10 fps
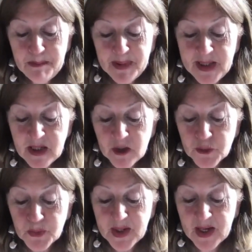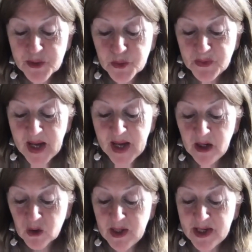et plier toutes les
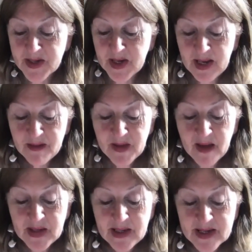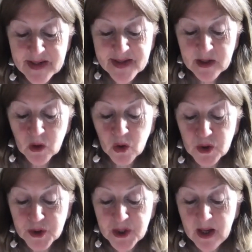soutanes que les élèves avaient laissées
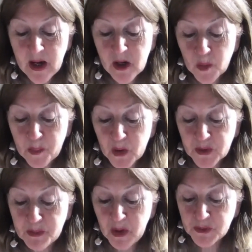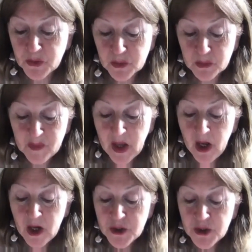crochées à leur porte-manteau.
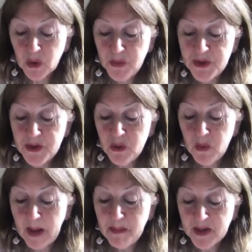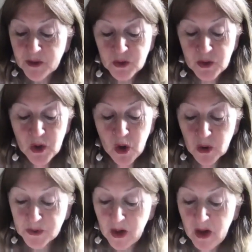Je continuais à mettre de
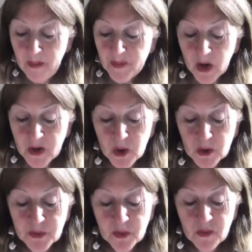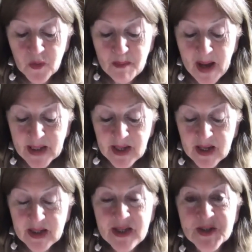l'ordre en ordre vos
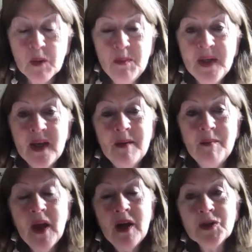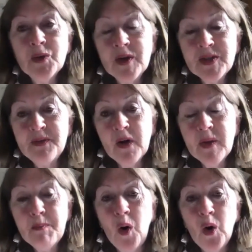matelas et sommiers. So there's a
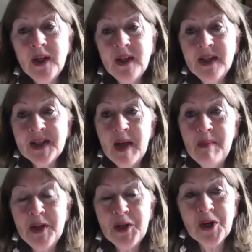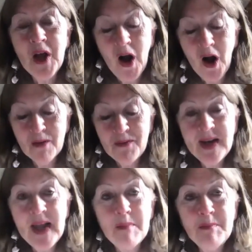very poignant image of
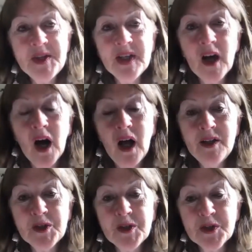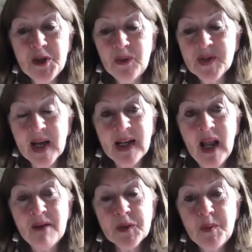an empty college the students had
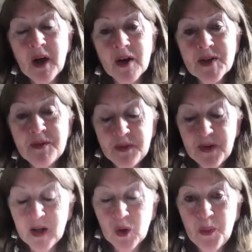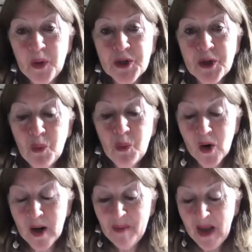left because of the Franco-Prussian
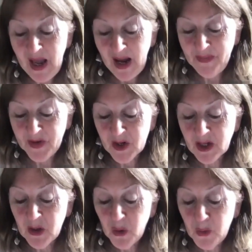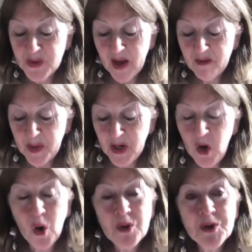War, and their clothes have been
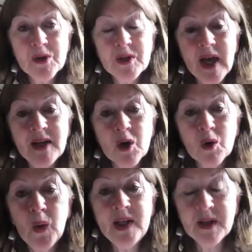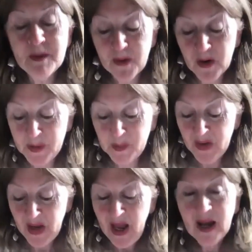laundered and are waiting for
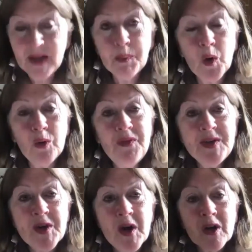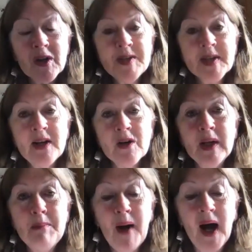them, and the proviseur is
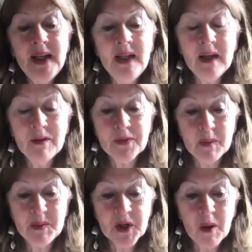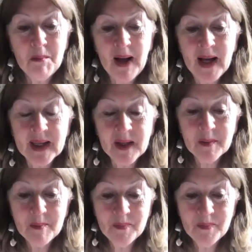clearly pining for them to come back.